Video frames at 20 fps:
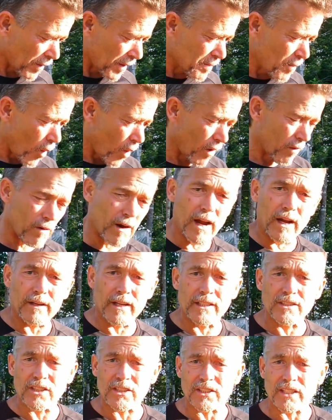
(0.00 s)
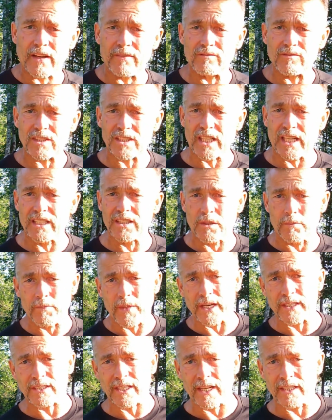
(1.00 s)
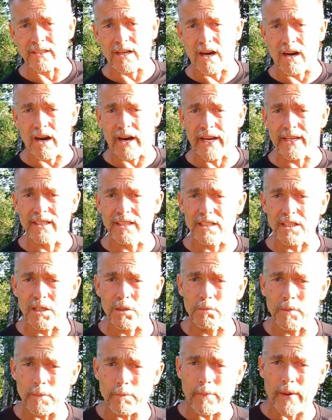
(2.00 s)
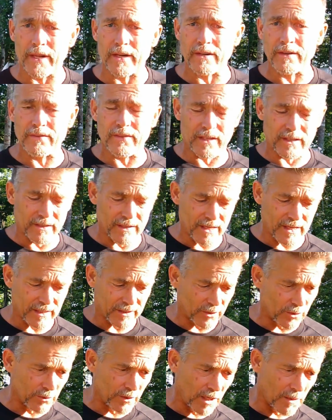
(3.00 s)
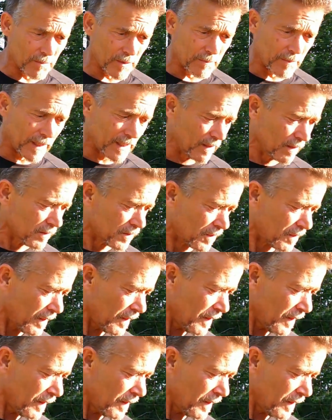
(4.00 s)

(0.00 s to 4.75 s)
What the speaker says: more around. I just haven't seen them. They tend to hide a little bit better than the cucumber beetles.